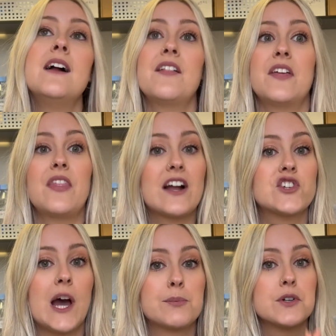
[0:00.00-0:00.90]
and then that
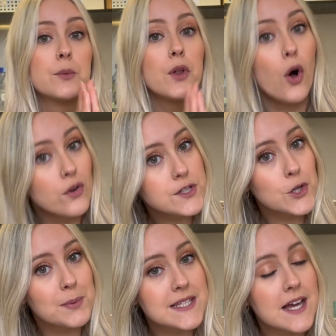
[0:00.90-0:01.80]
chapter will
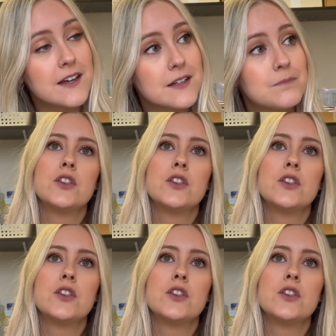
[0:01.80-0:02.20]
also be done.